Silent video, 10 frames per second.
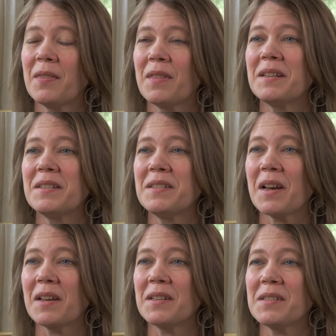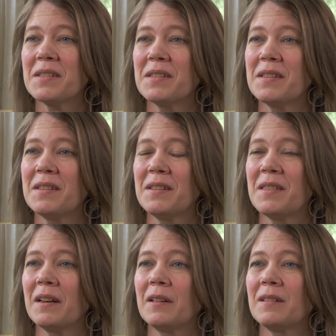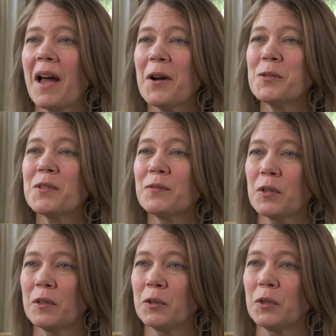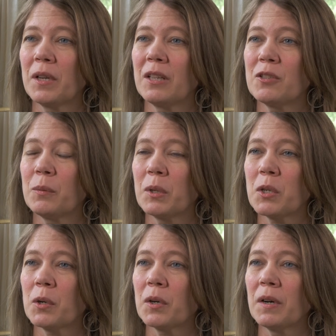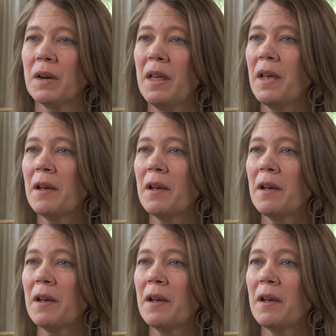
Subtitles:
that allows for the learning to occur